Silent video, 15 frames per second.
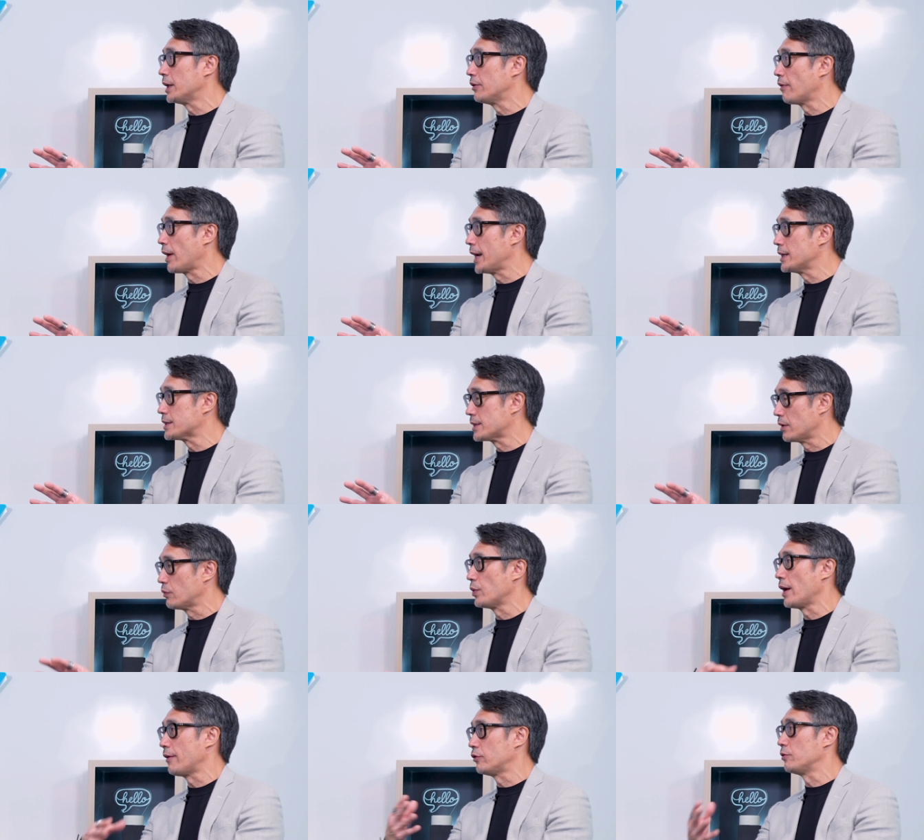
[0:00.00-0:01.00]
rights that
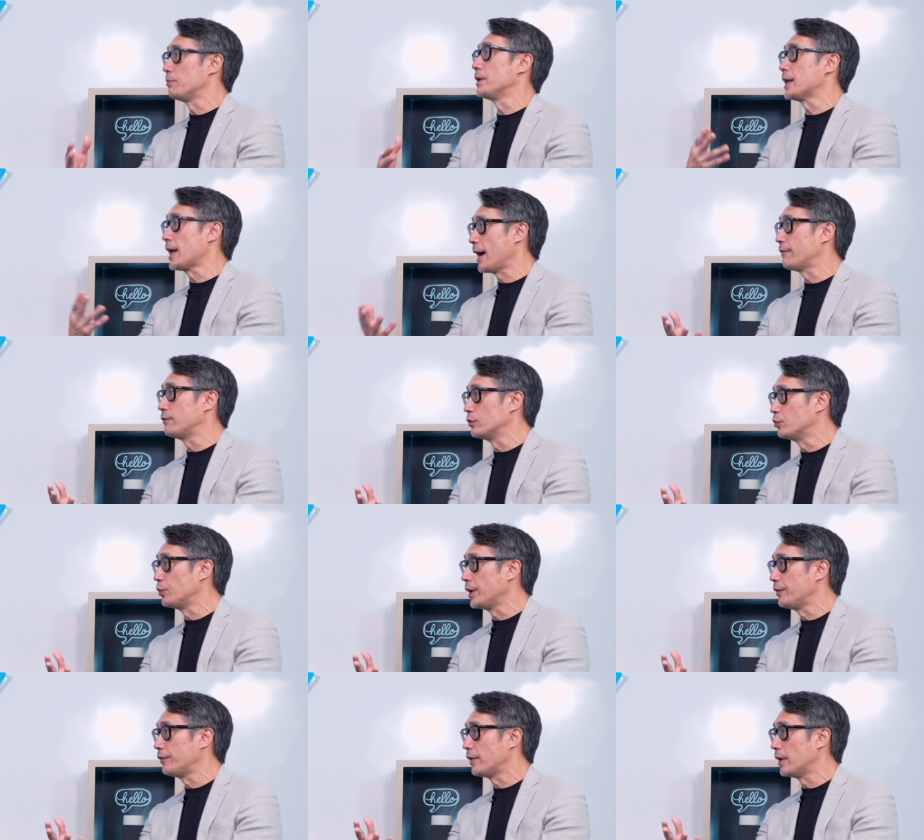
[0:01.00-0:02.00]
we have to be careful
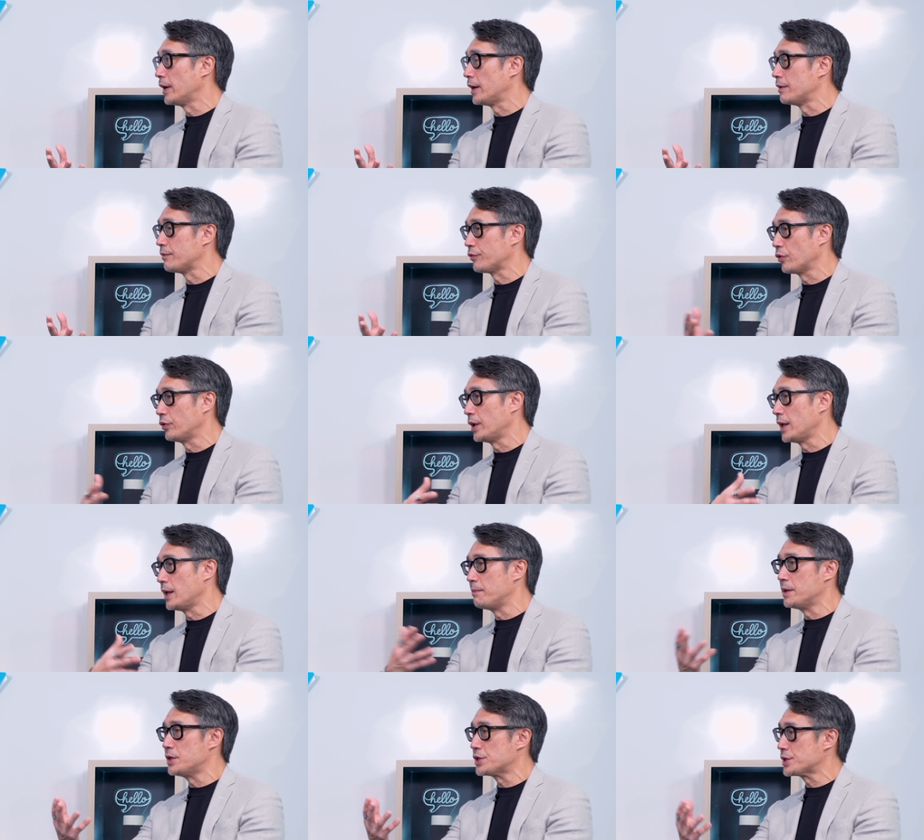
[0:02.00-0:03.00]
with. Um, So the
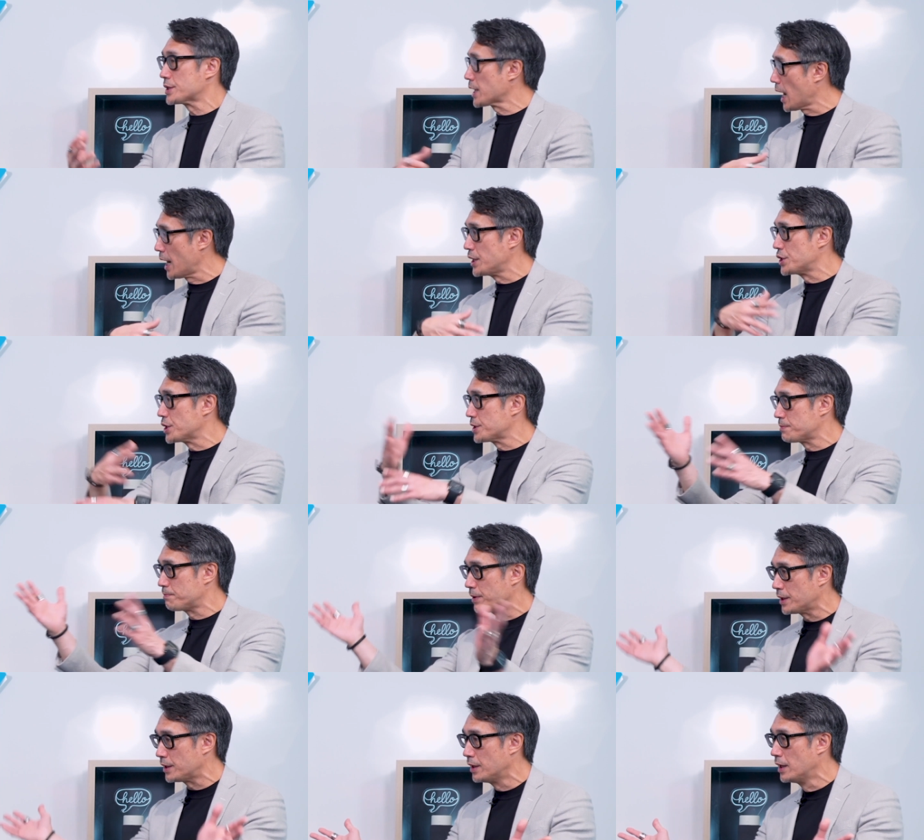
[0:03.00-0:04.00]
images can't just
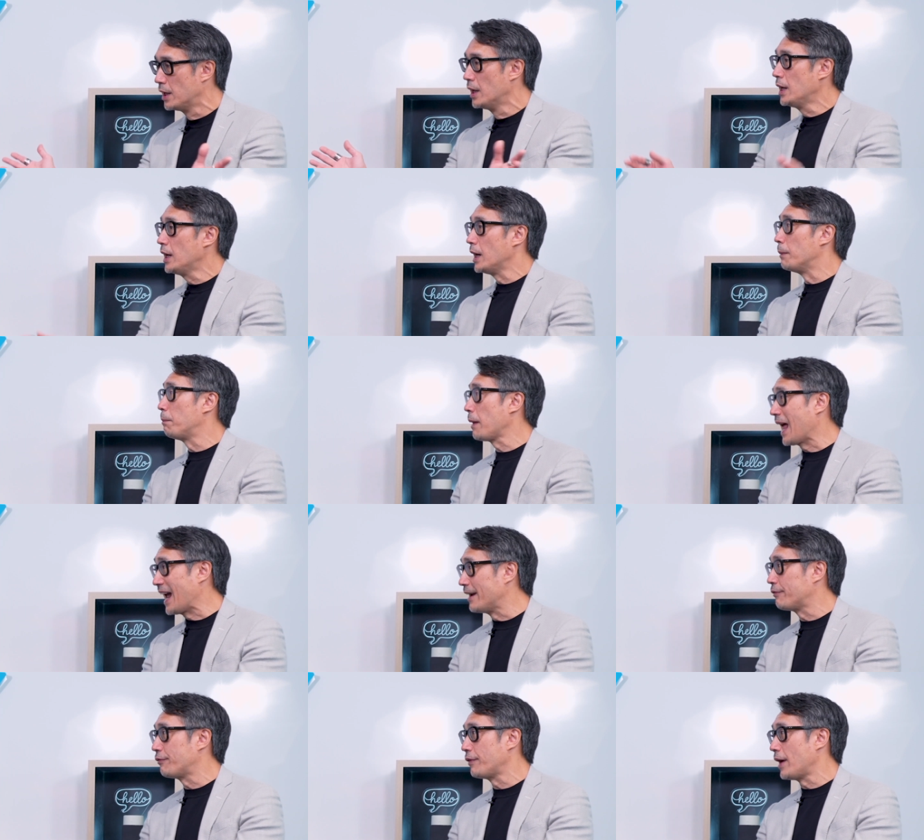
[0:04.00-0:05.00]
be
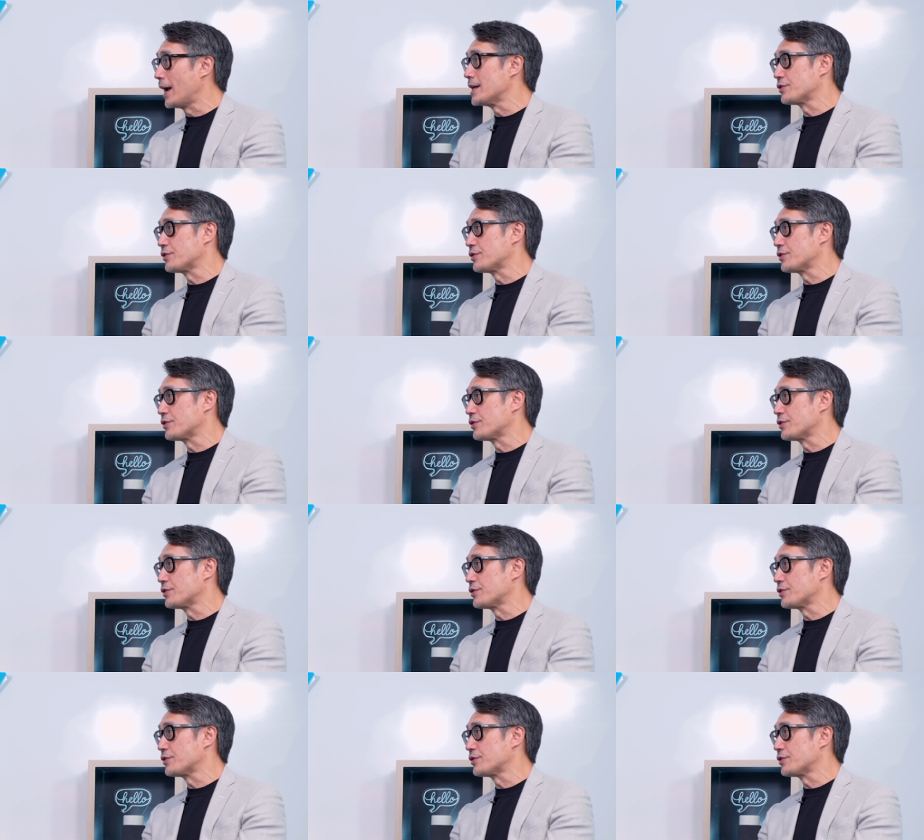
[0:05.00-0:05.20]
applied f- as